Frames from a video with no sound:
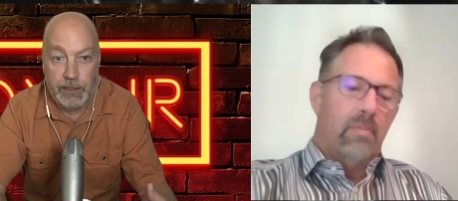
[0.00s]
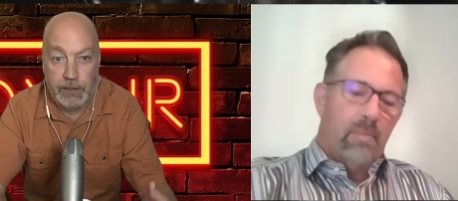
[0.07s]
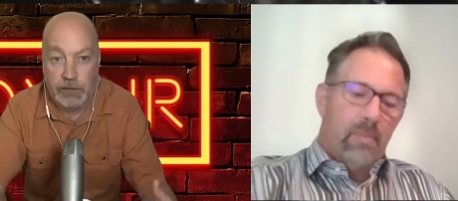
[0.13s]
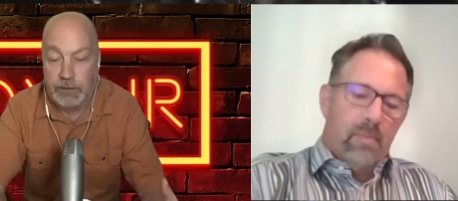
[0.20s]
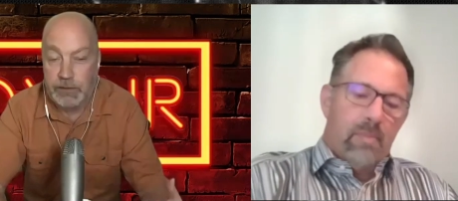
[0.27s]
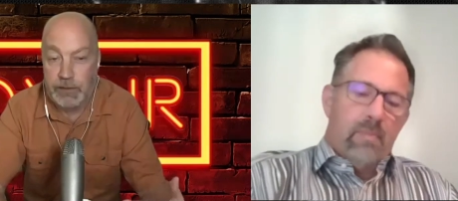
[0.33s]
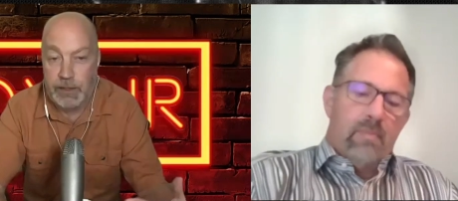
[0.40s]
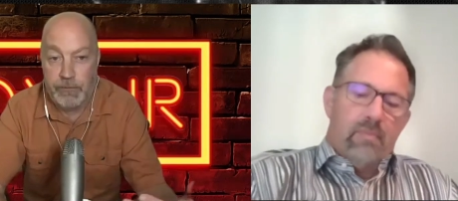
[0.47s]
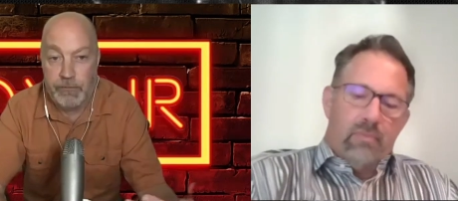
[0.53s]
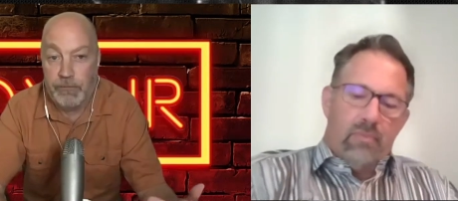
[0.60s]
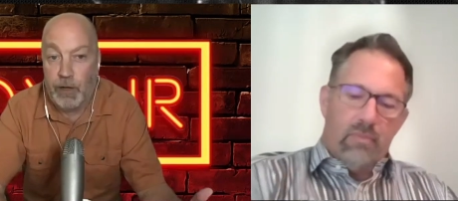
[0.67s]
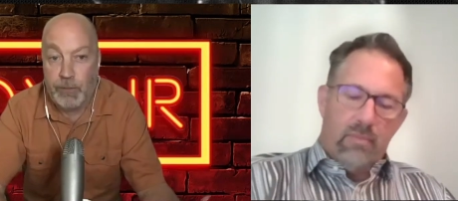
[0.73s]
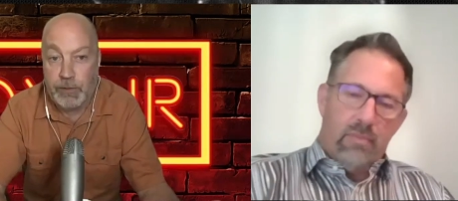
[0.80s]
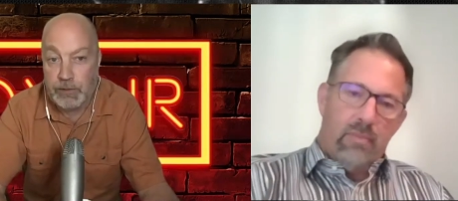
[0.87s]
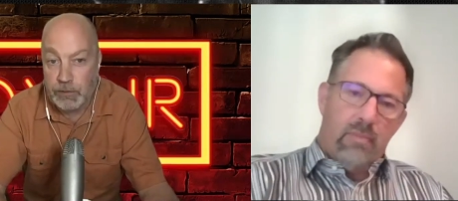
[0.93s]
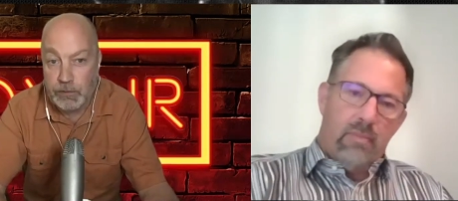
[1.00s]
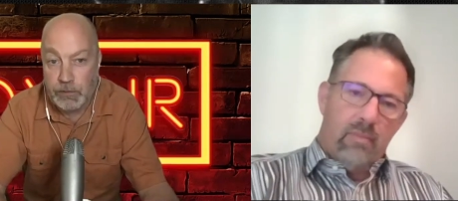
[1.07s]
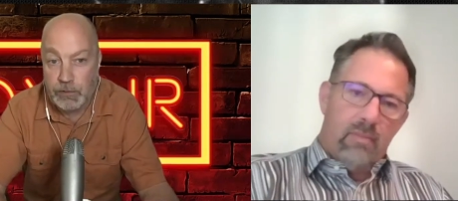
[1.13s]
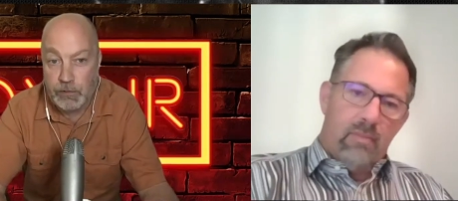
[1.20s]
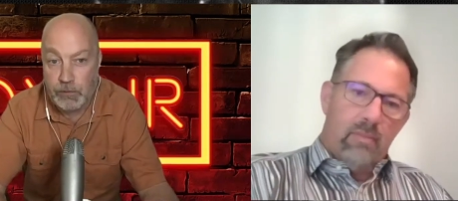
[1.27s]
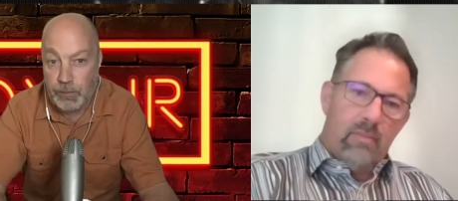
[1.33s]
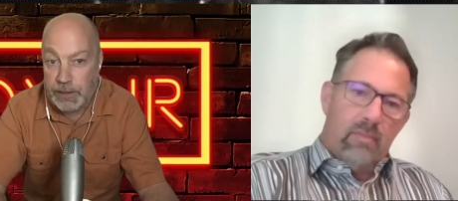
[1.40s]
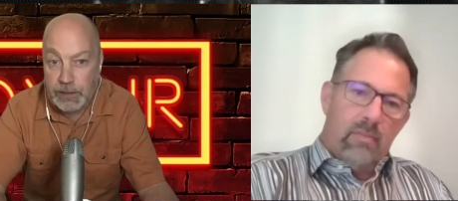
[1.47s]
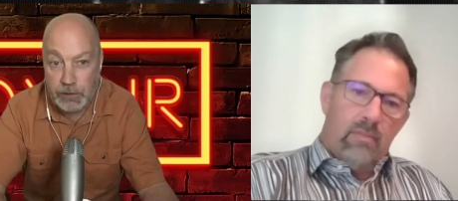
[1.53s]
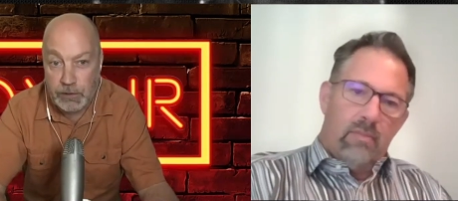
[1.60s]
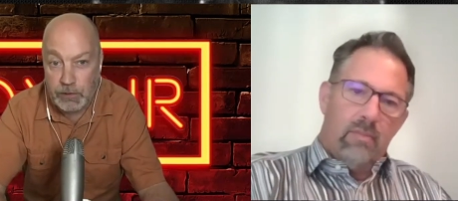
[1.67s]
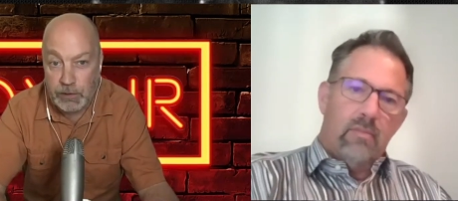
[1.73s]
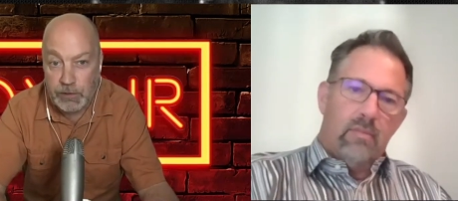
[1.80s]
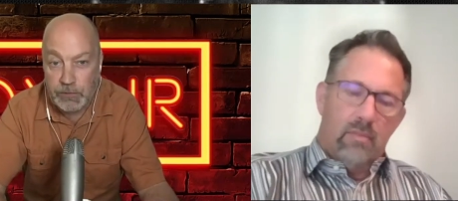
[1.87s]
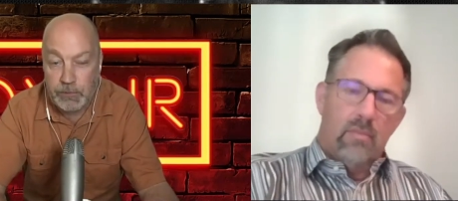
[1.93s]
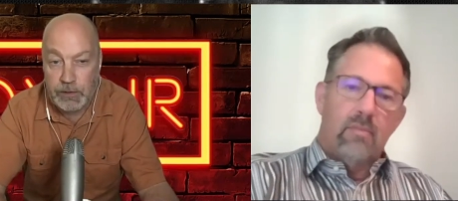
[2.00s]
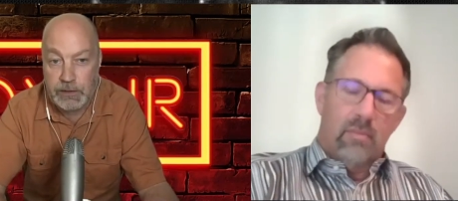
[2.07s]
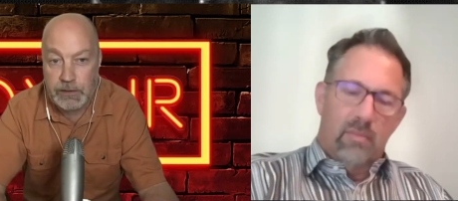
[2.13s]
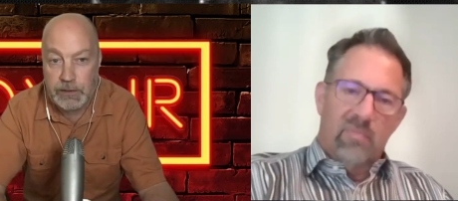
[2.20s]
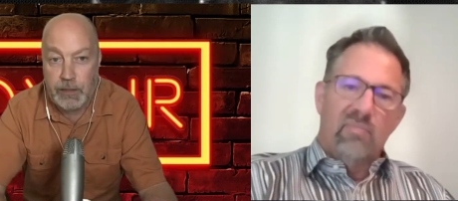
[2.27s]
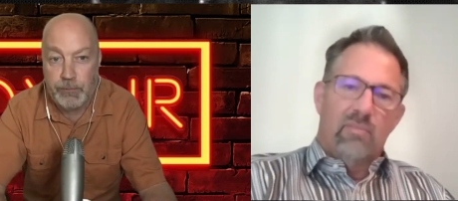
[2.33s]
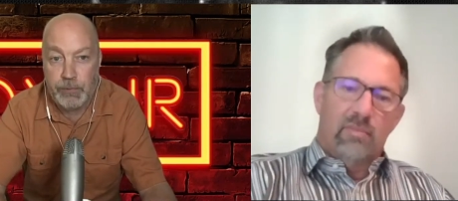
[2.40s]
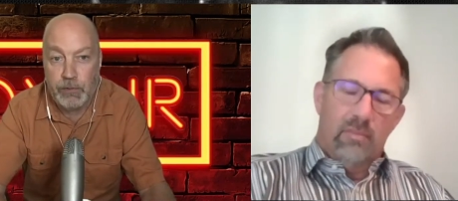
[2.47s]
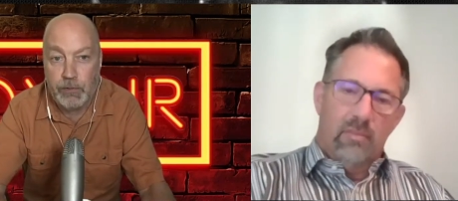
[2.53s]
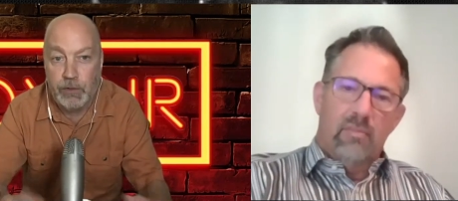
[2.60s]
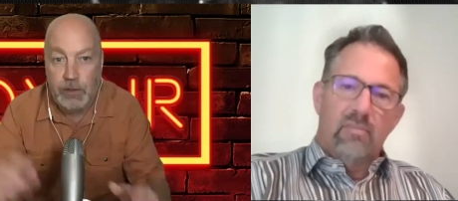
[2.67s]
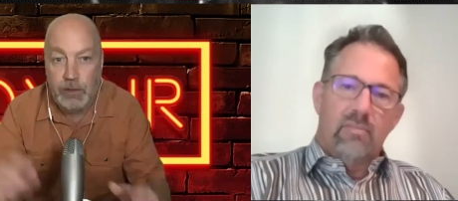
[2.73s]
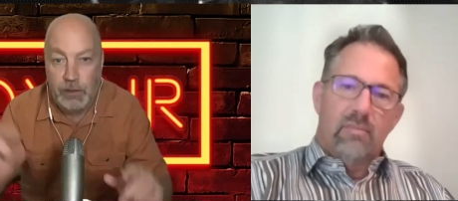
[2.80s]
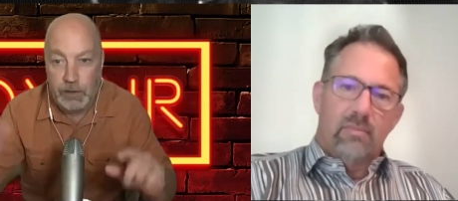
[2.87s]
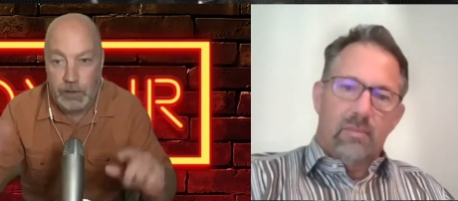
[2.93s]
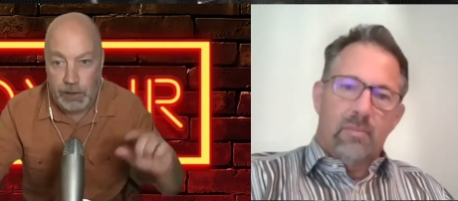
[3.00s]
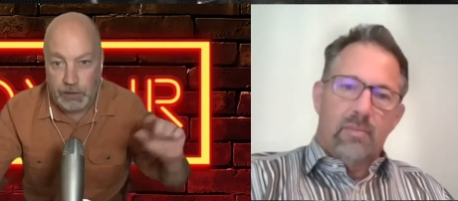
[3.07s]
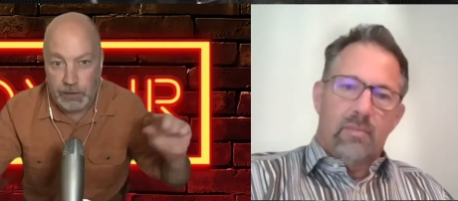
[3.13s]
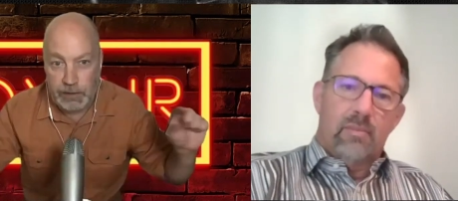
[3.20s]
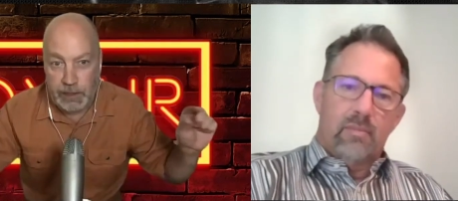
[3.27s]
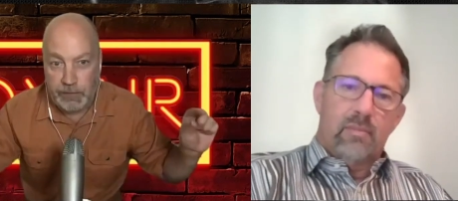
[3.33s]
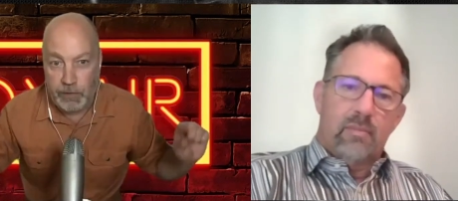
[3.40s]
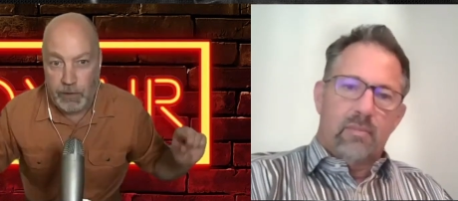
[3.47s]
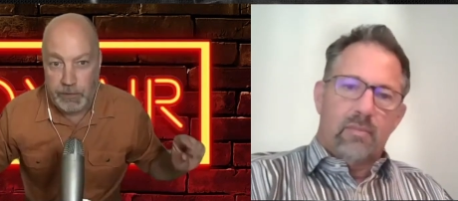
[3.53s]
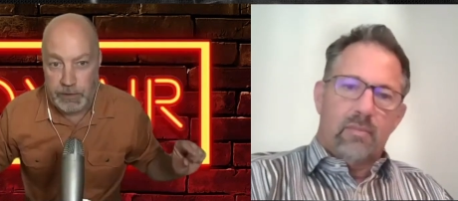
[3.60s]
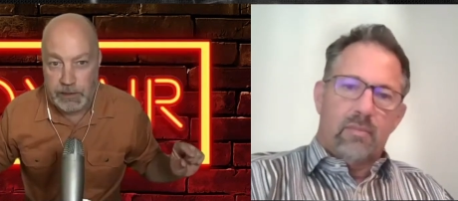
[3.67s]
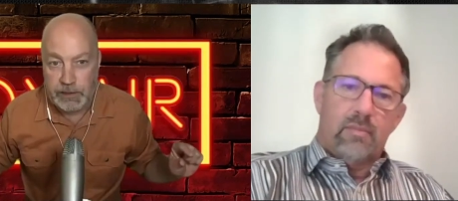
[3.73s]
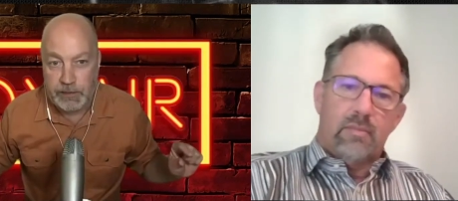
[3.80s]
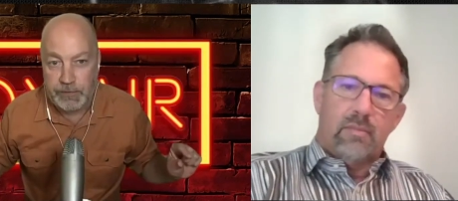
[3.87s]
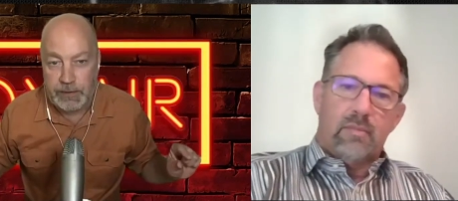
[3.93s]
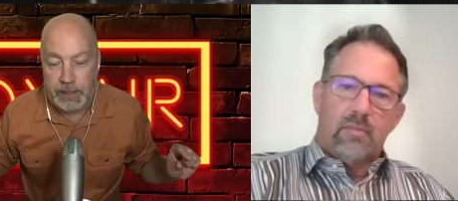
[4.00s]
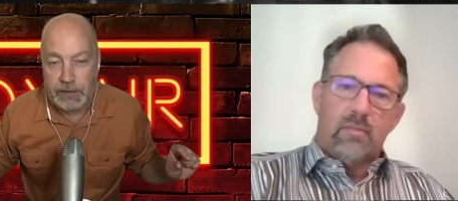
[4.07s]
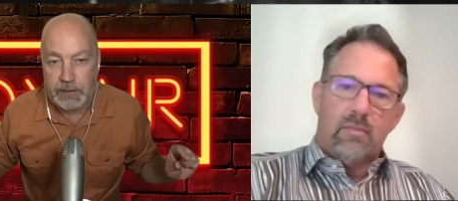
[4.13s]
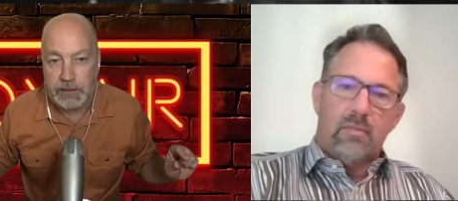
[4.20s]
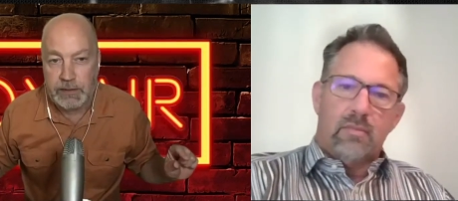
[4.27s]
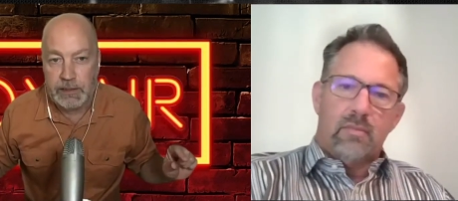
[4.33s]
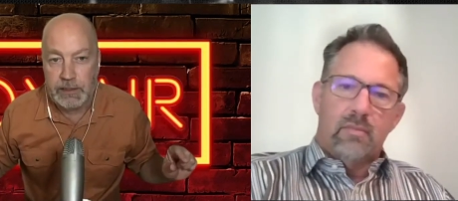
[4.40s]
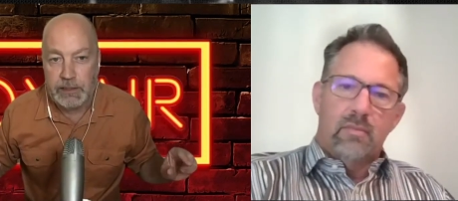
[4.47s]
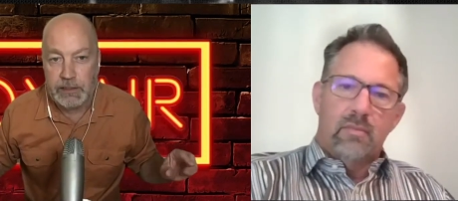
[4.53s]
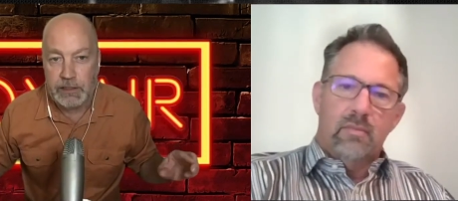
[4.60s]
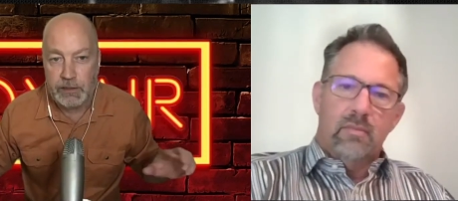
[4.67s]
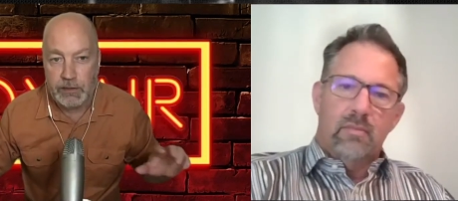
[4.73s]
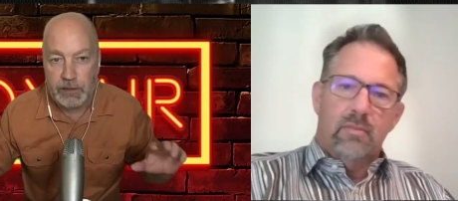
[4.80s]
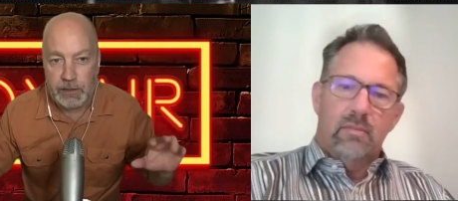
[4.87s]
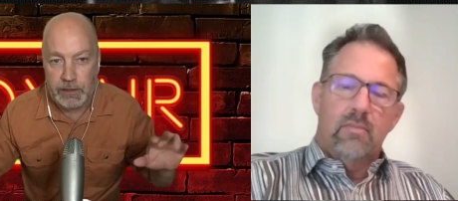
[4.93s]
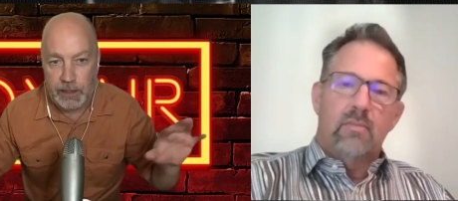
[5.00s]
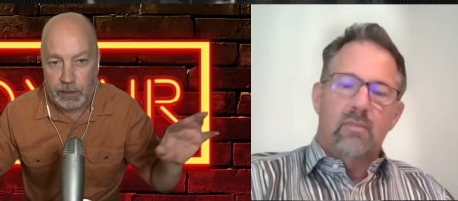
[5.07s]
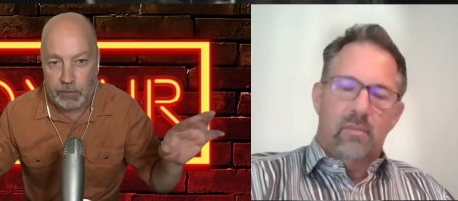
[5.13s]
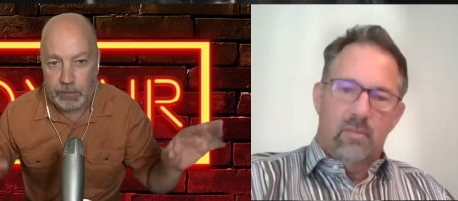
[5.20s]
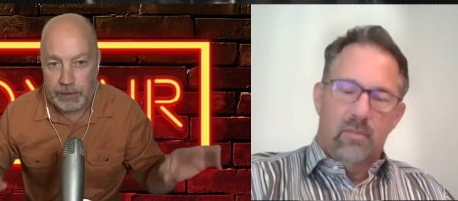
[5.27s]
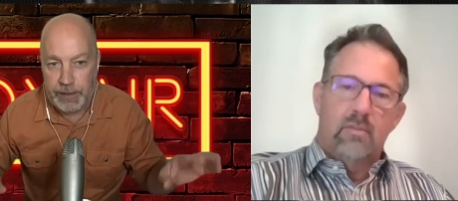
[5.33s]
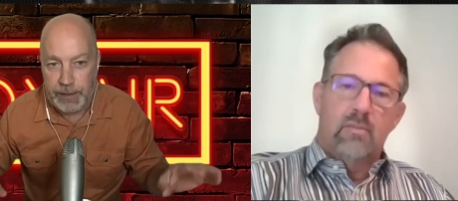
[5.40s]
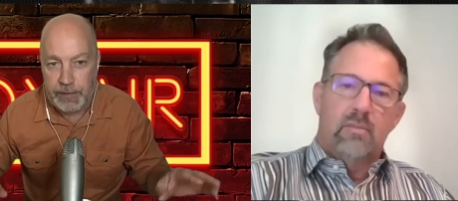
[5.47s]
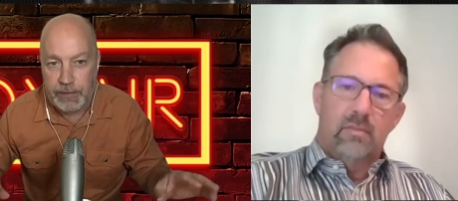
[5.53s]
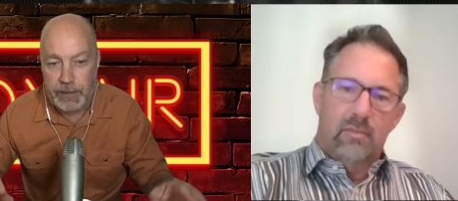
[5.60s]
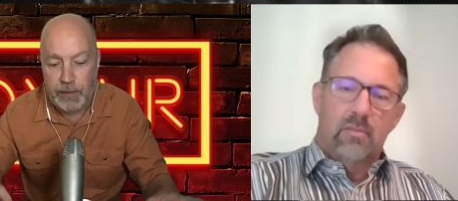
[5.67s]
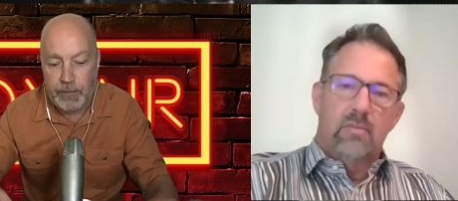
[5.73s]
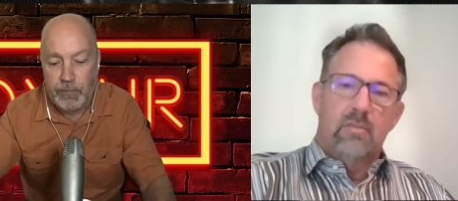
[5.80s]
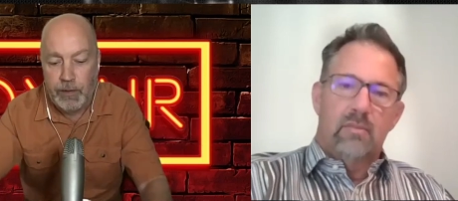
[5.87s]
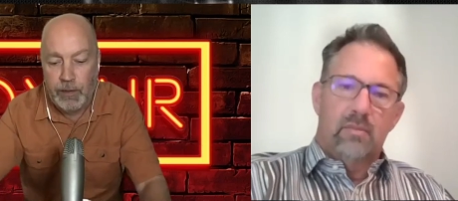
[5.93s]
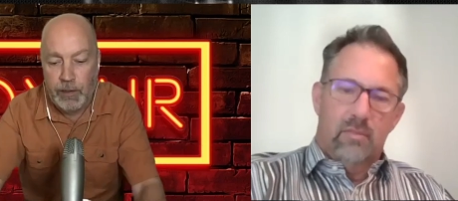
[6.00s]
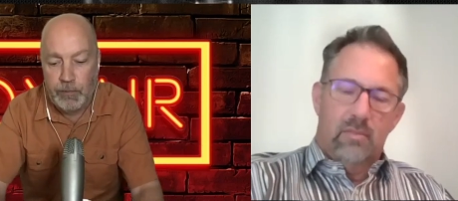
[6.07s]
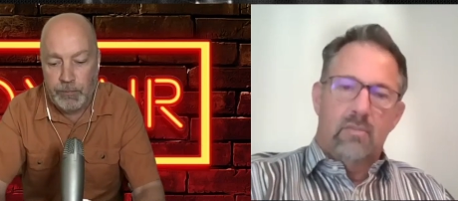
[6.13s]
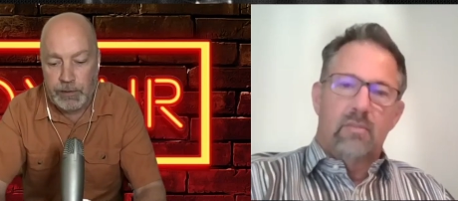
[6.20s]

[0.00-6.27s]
Speaker 1: issues like pharmaceutical research, for example, because you can have all these different entities and you can kind of relate them.